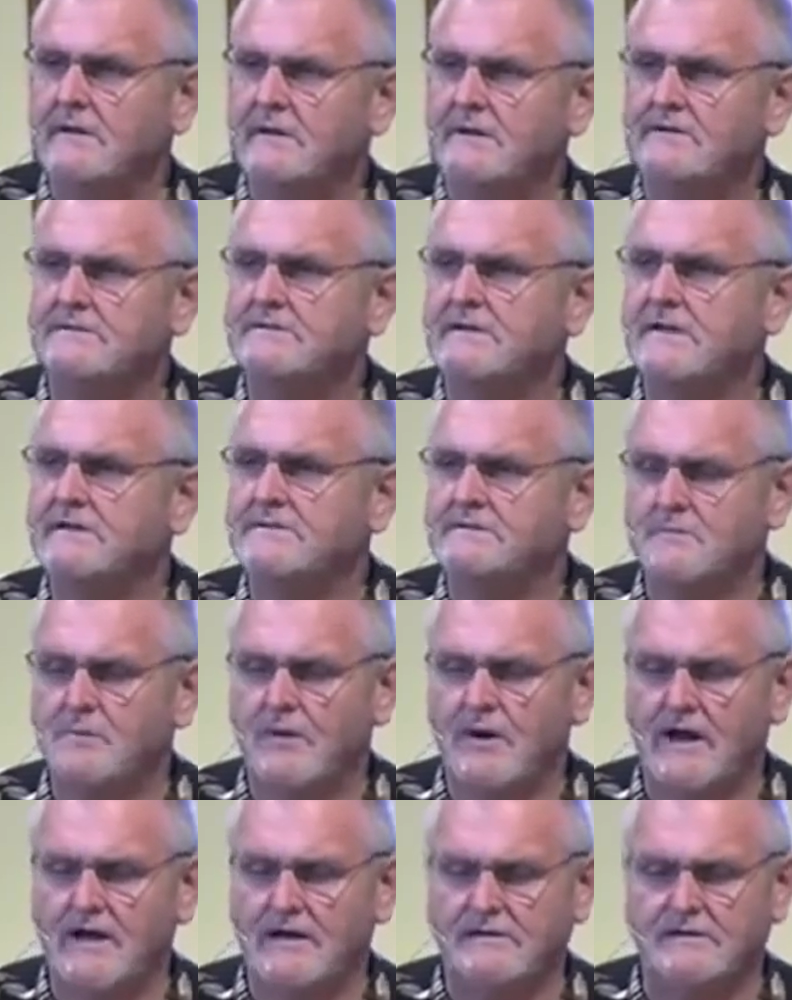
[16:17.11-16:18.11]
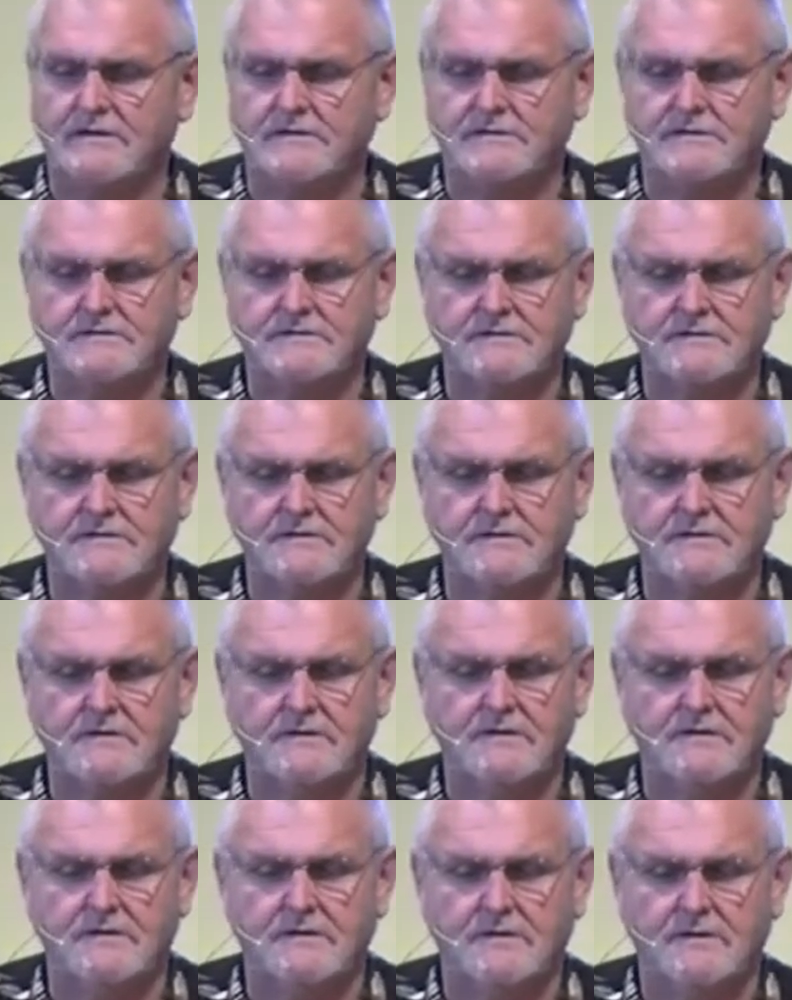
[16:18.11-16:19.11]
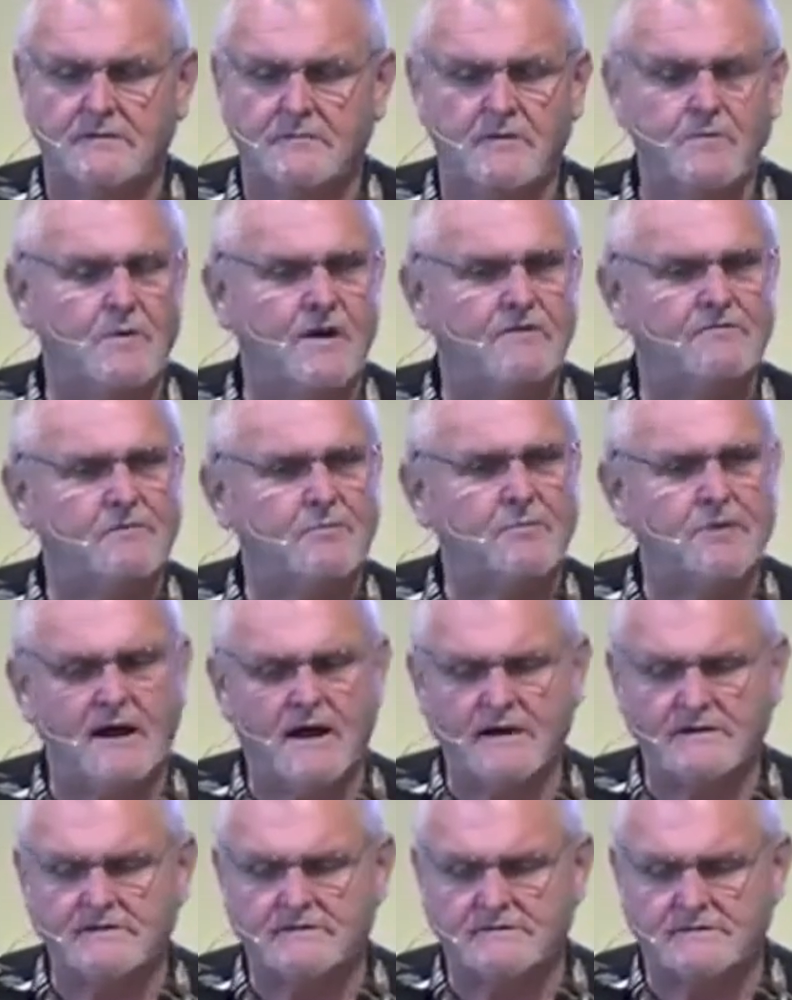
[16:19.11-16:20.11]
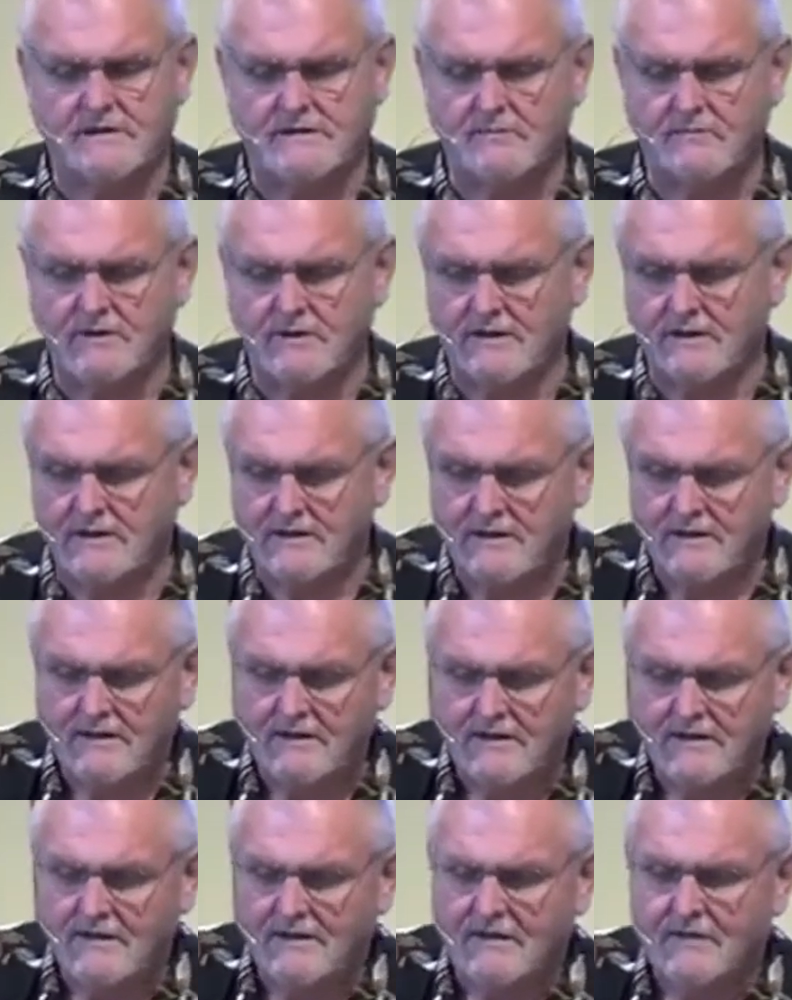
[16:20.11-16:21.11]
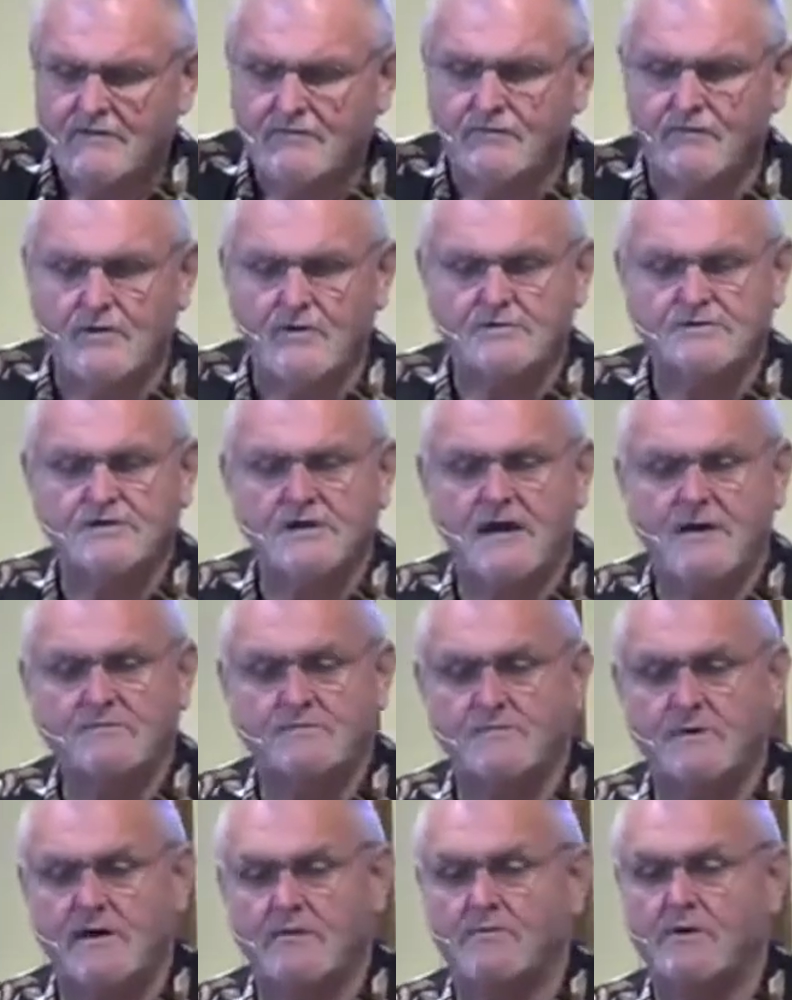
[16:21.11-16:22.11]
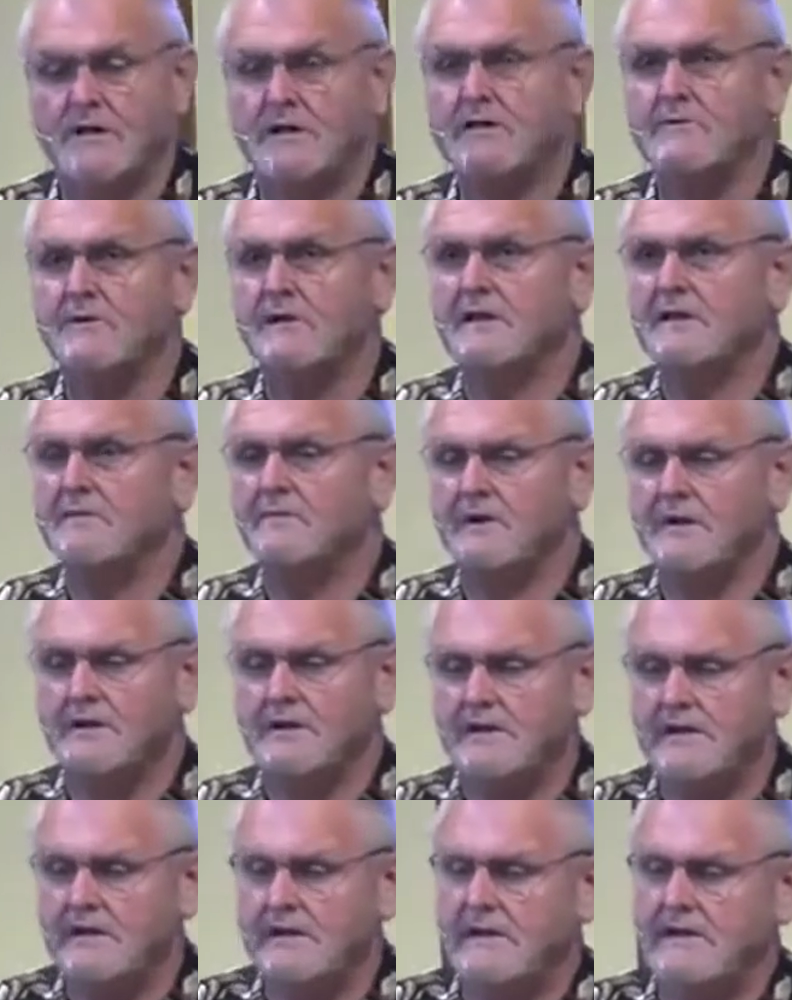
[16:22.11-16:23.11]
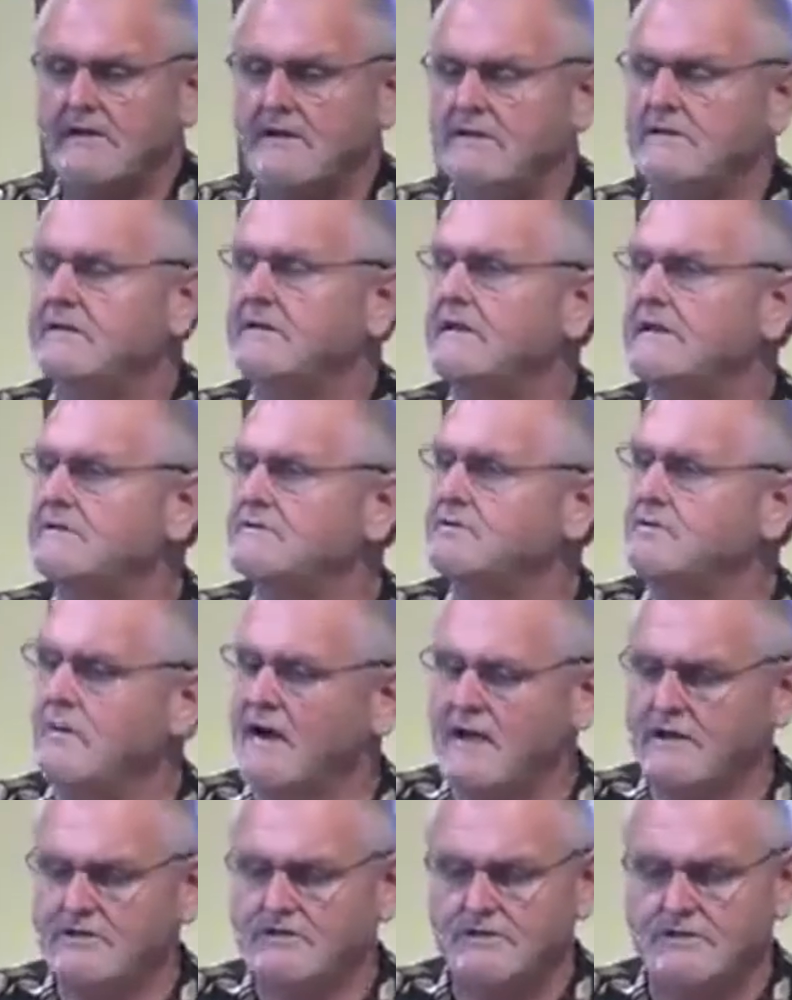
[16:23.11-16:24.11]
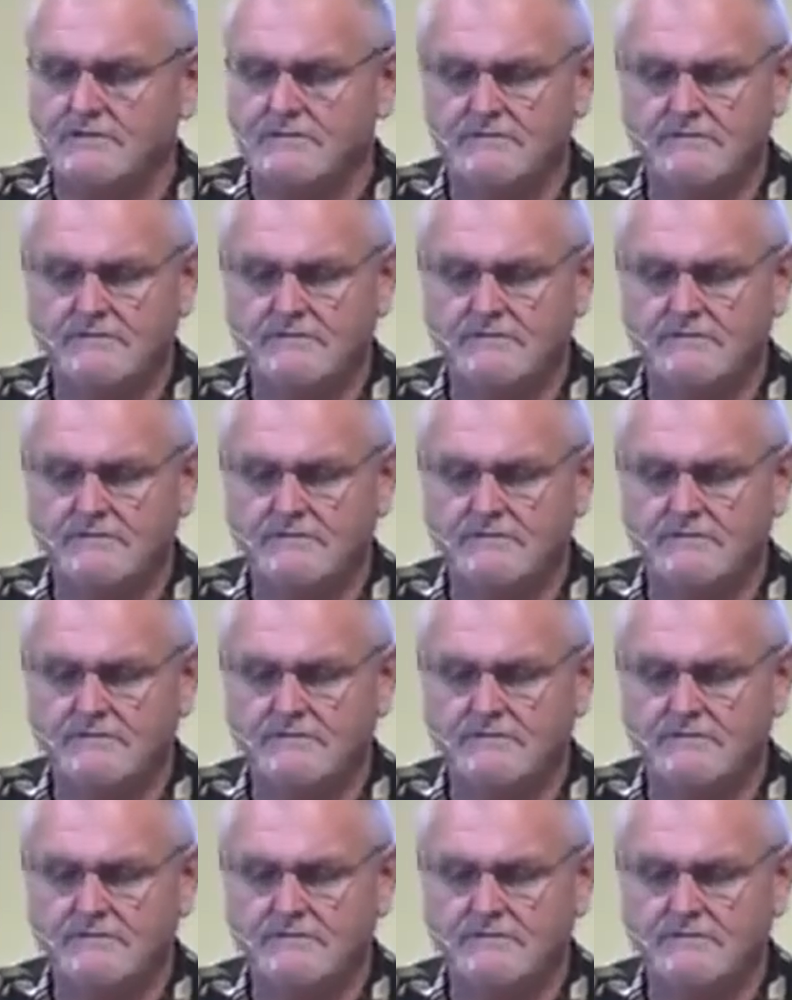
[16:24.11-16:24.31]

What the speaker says: takes practice. I mean, we have to practice it. It really, for those times when I really need his direction,